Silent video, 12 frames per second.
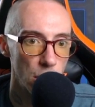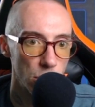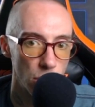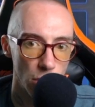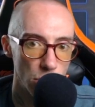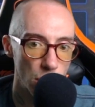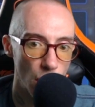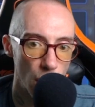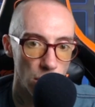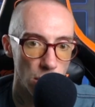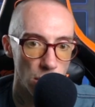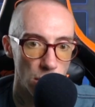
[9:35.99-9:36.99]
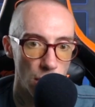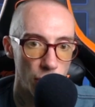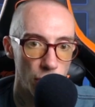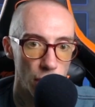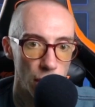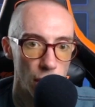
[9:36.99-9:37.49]
So there's tons of
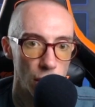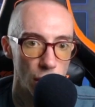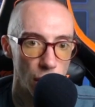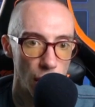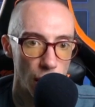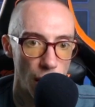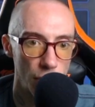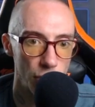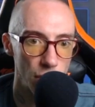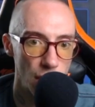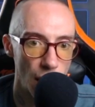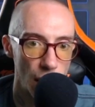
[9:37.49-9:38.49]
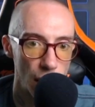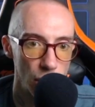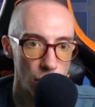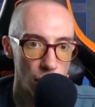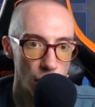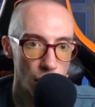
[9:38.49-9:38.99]
stuff in here, and every day
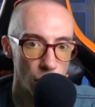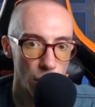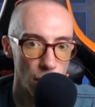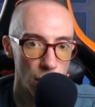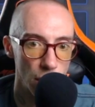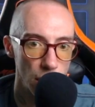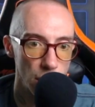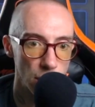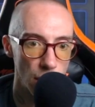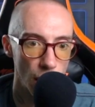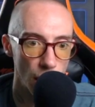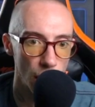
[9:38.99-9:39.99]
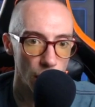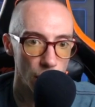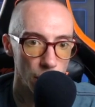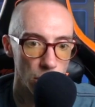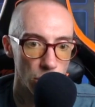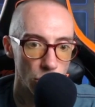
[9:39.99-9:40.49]
you can get one of these.
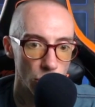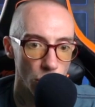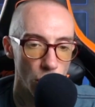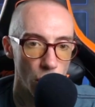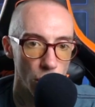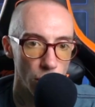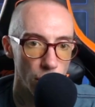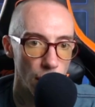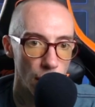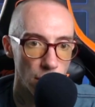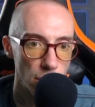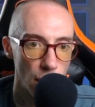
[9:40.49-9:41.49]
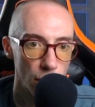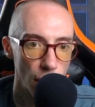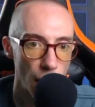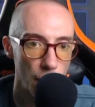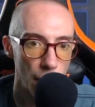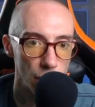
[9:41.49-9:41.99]
Let me scroll all the way down because I already
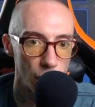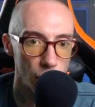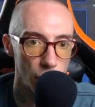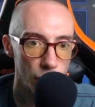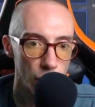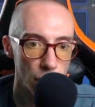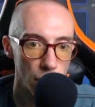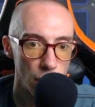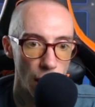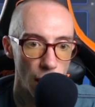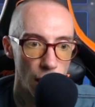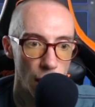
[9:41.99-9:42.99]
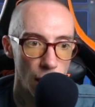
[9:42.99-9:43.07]
got my token for the day.